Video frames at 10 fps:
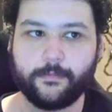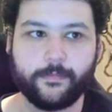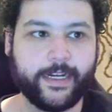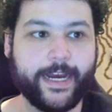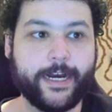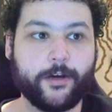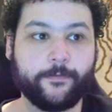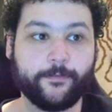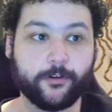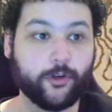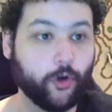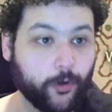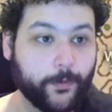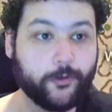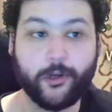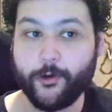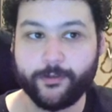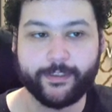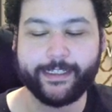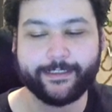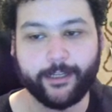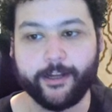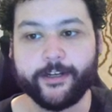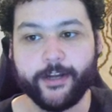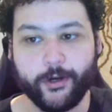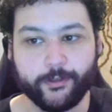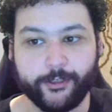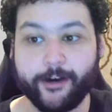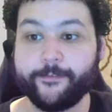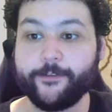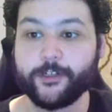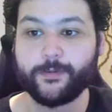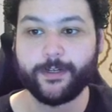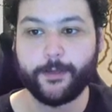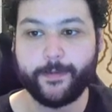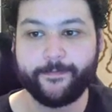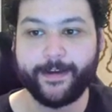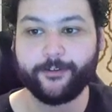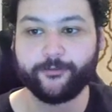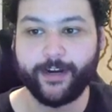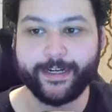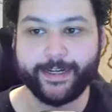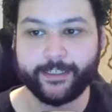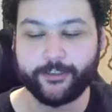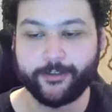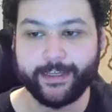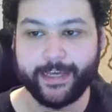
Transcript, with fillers: Now for Cobalt Coastlands unknowns. Our first one can be found right next to the